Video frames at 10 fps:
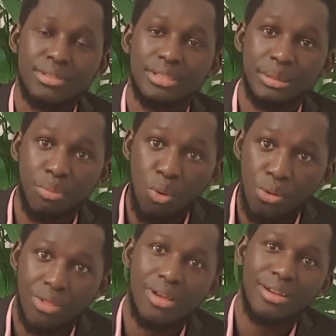The
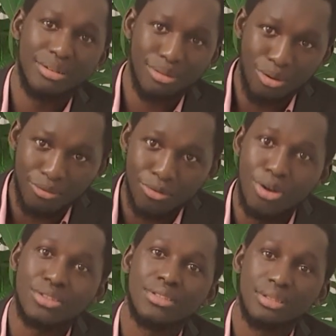boat, of
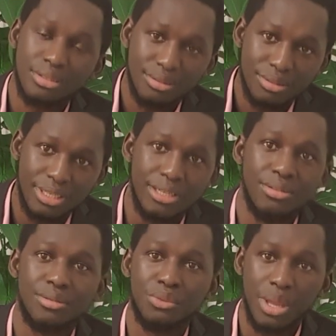course,
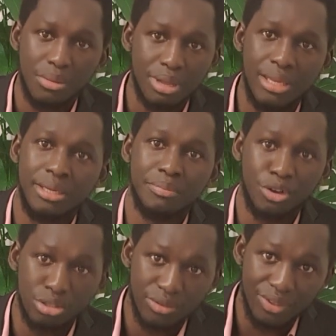we
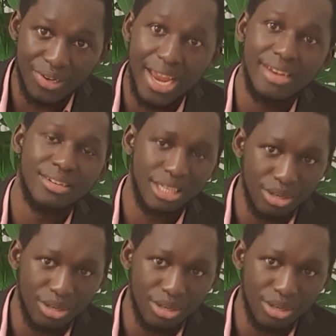because of the rain,